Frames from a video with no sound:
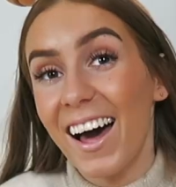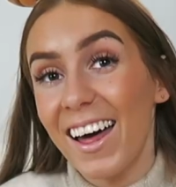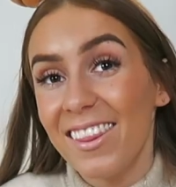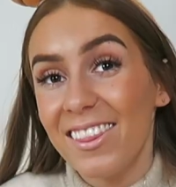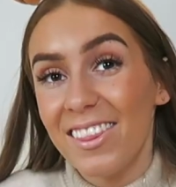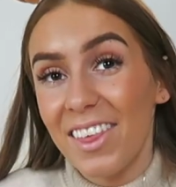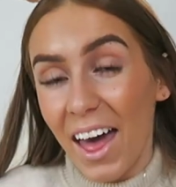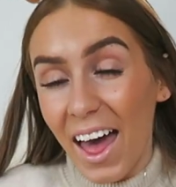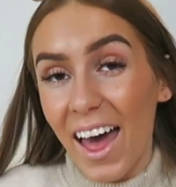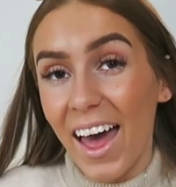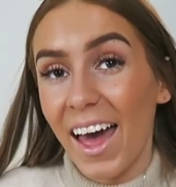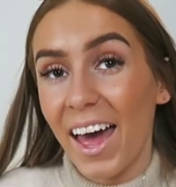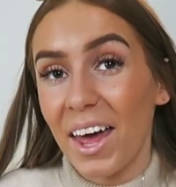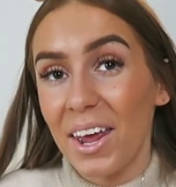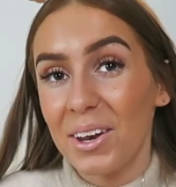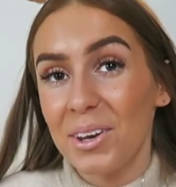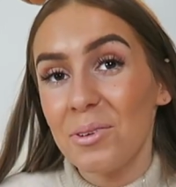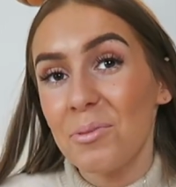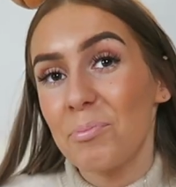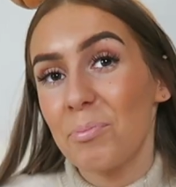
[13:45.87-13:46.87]
And
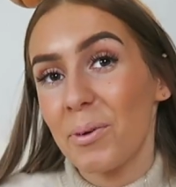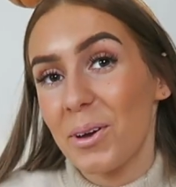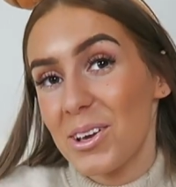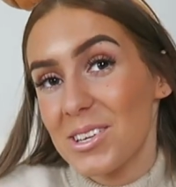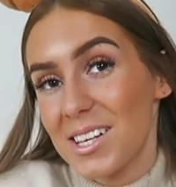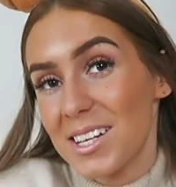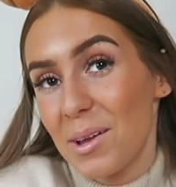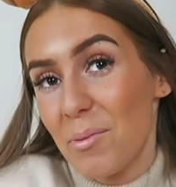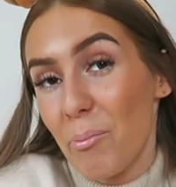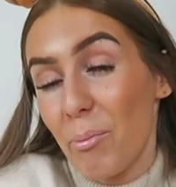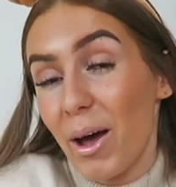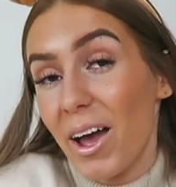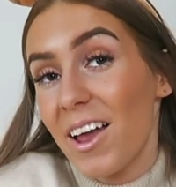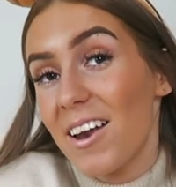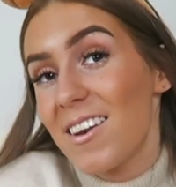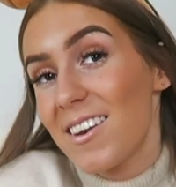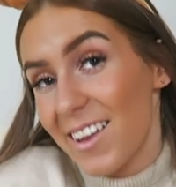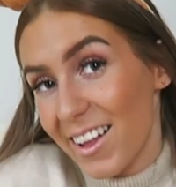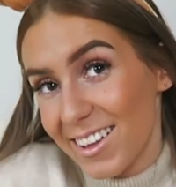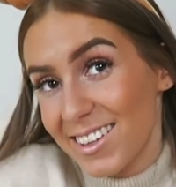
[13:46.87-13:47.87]
then, because I didn't buy
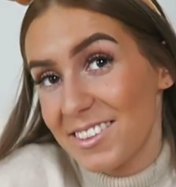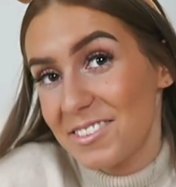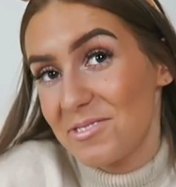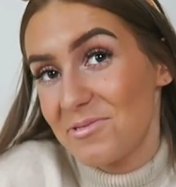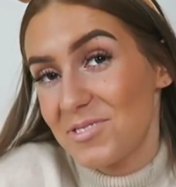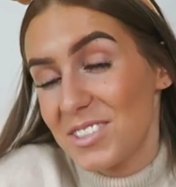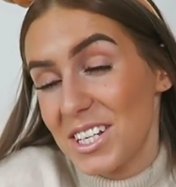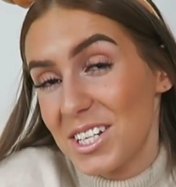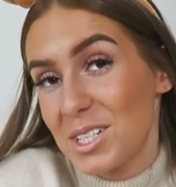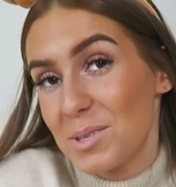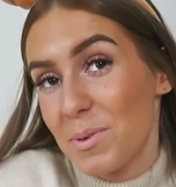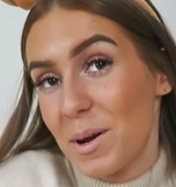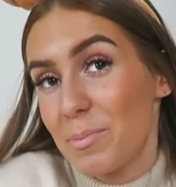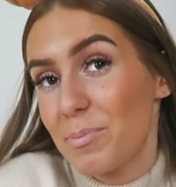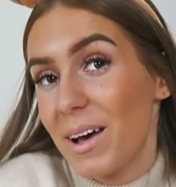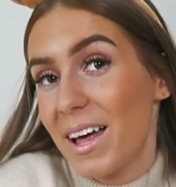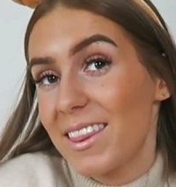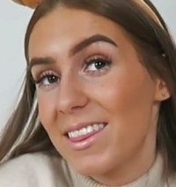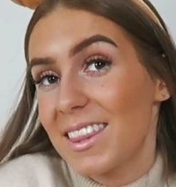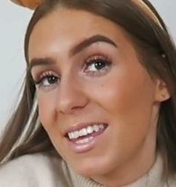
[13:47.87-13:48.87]
enough
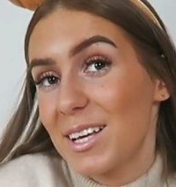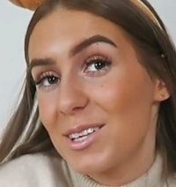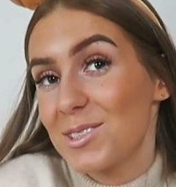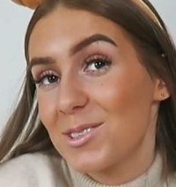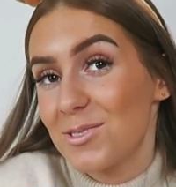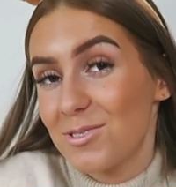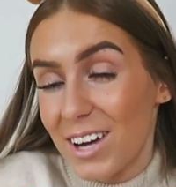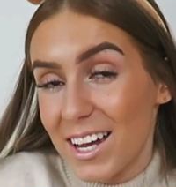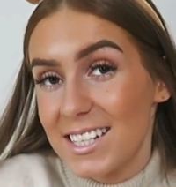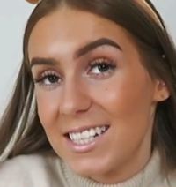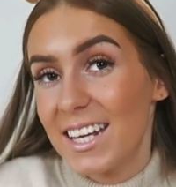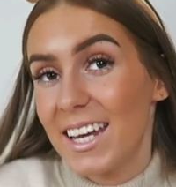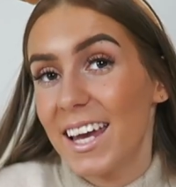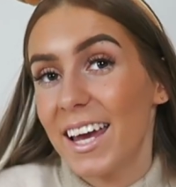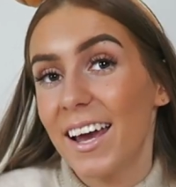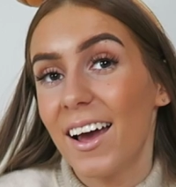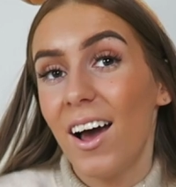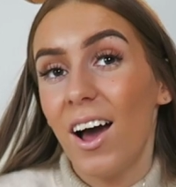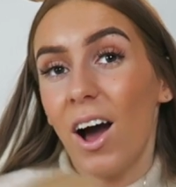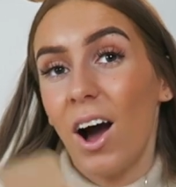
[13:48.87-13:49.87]
gingerbread man things
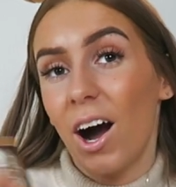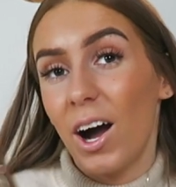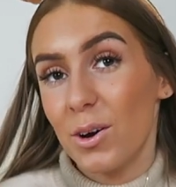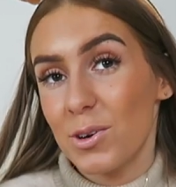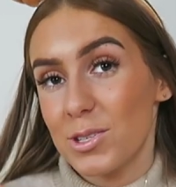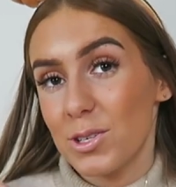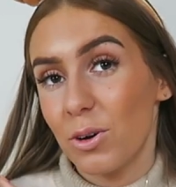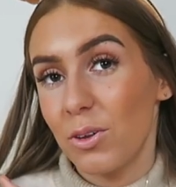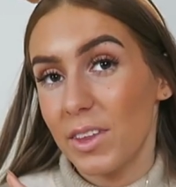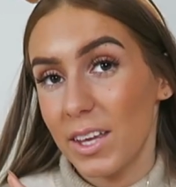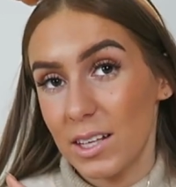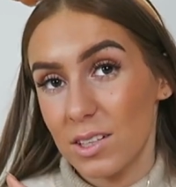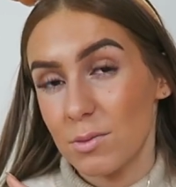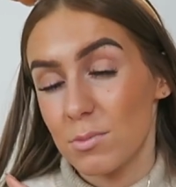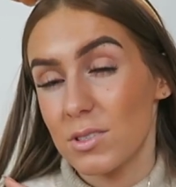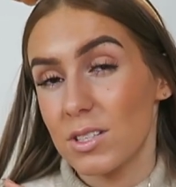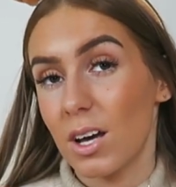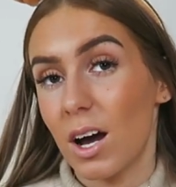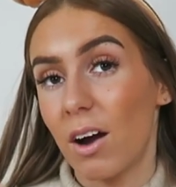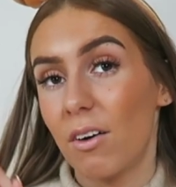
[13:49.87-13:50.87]
already, I also got these
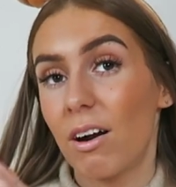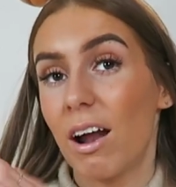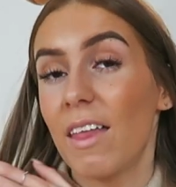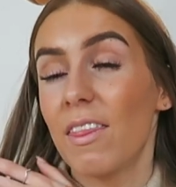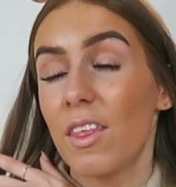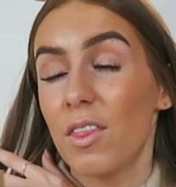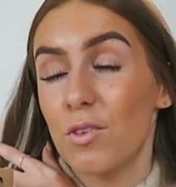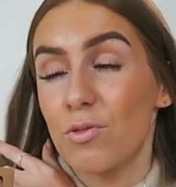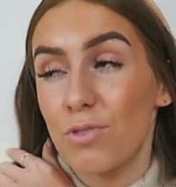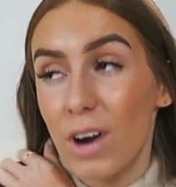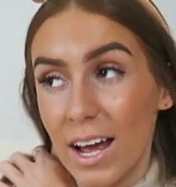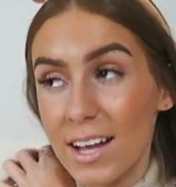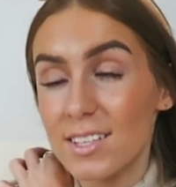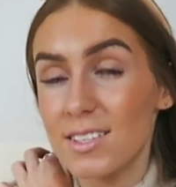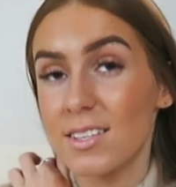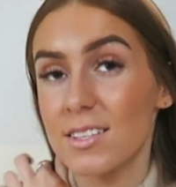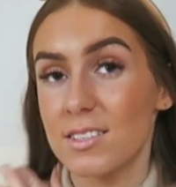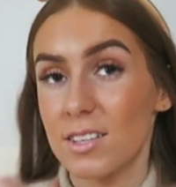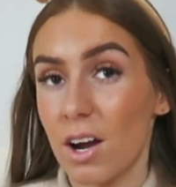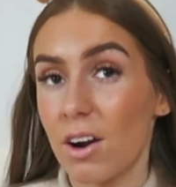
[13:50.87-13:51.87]
from Zara. And then the
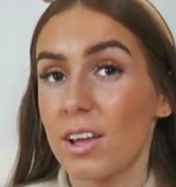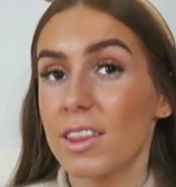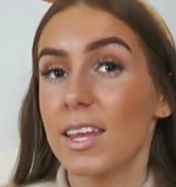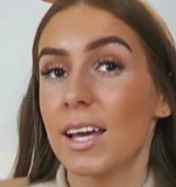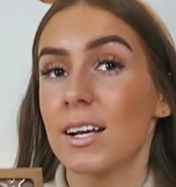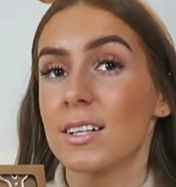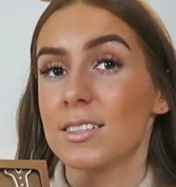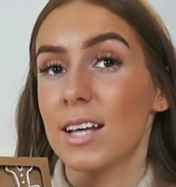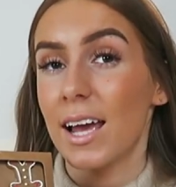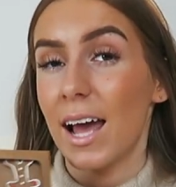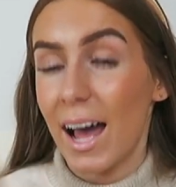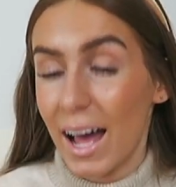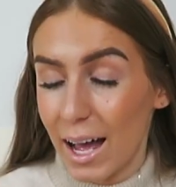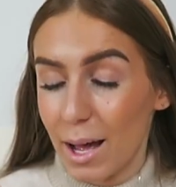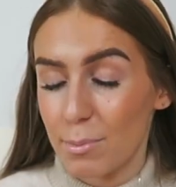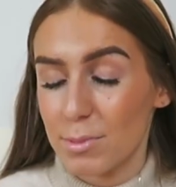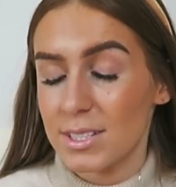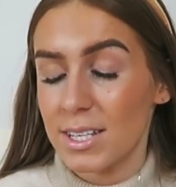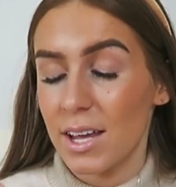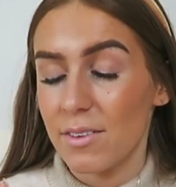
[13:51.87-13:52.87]
rest of the Zara things I
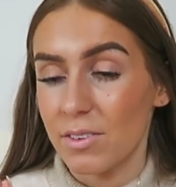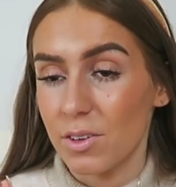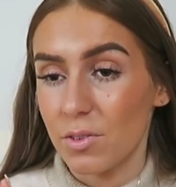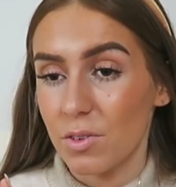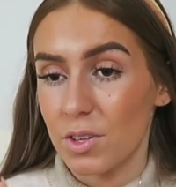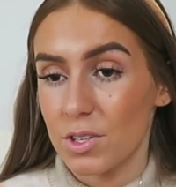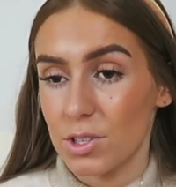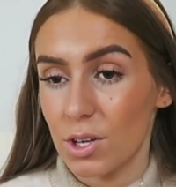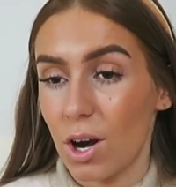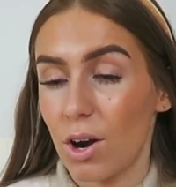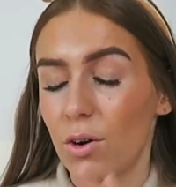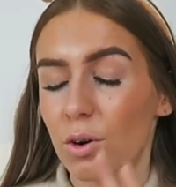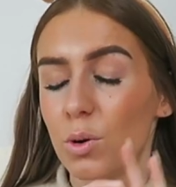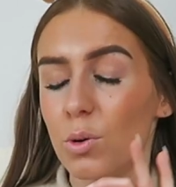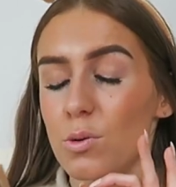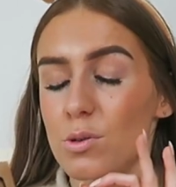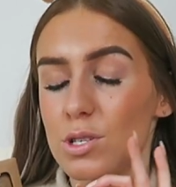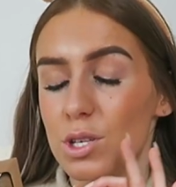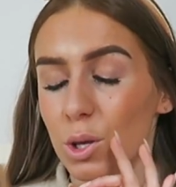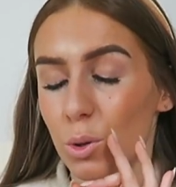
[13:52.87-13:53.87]
am saving for the Zara
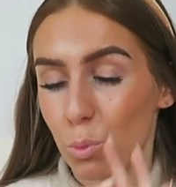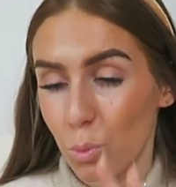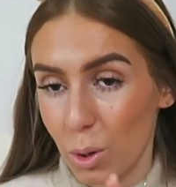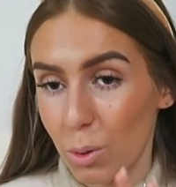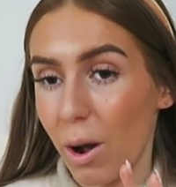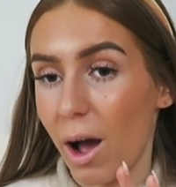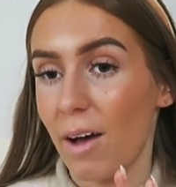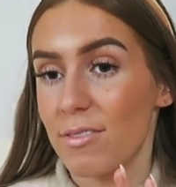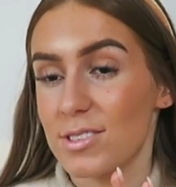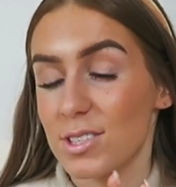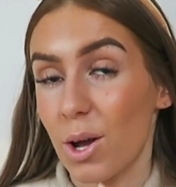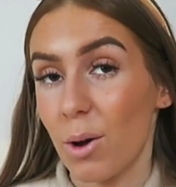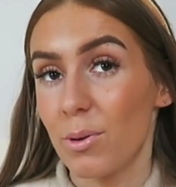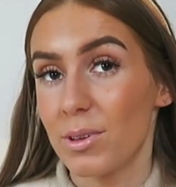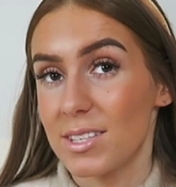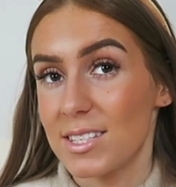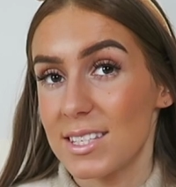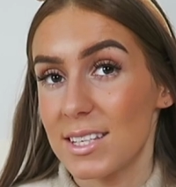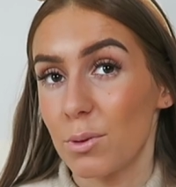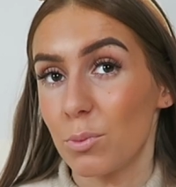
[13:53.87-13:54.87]
haul, so you will have to go
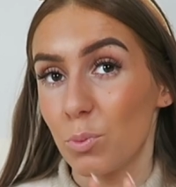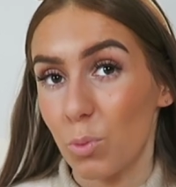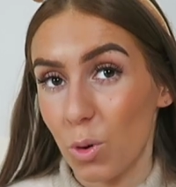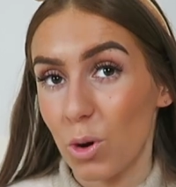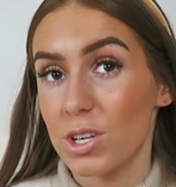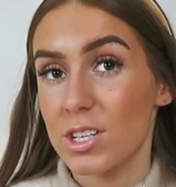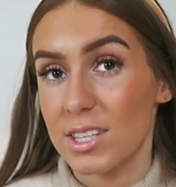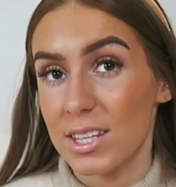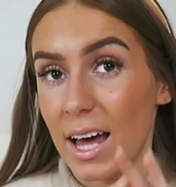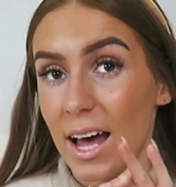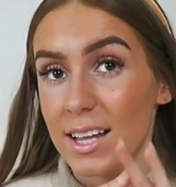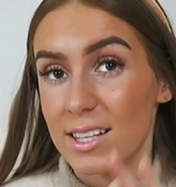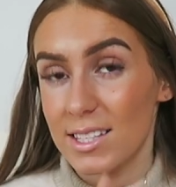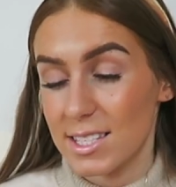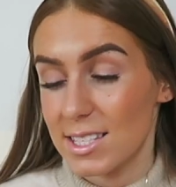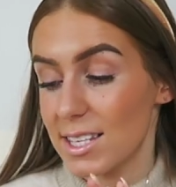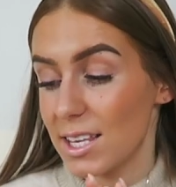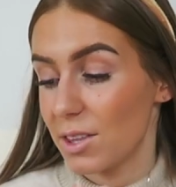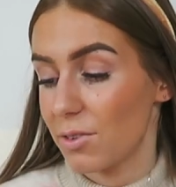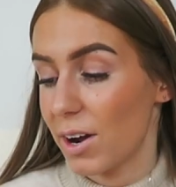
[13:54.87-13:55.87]
and watch that
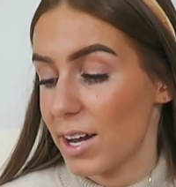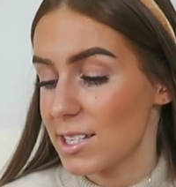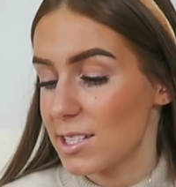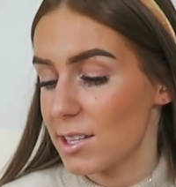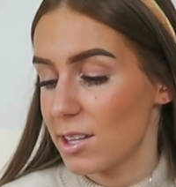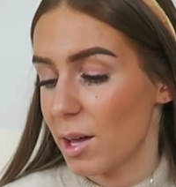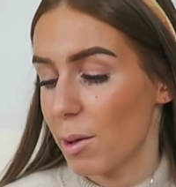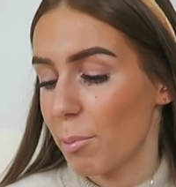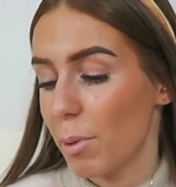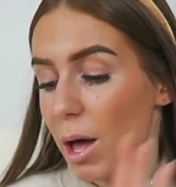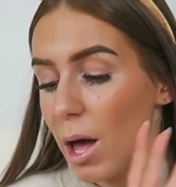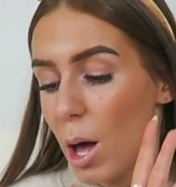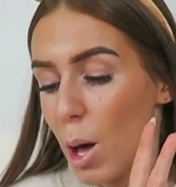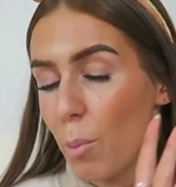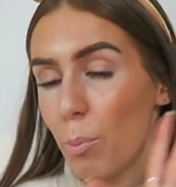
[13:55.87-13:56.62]
to see the rest of them.